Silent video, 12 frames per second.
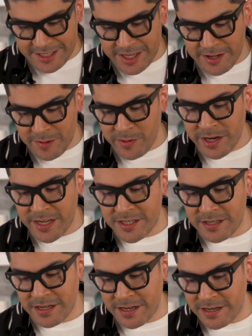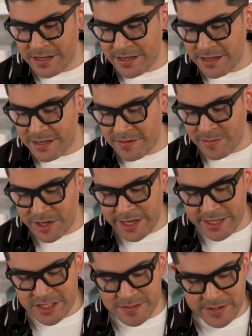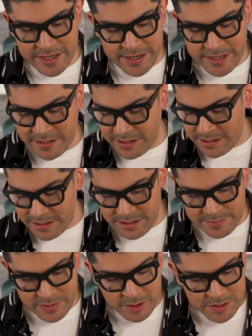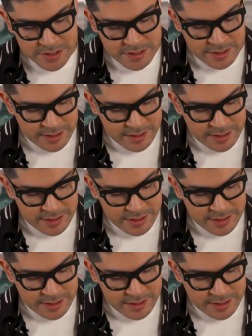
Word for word: I'll tell you what I uh, what catches my eye the most.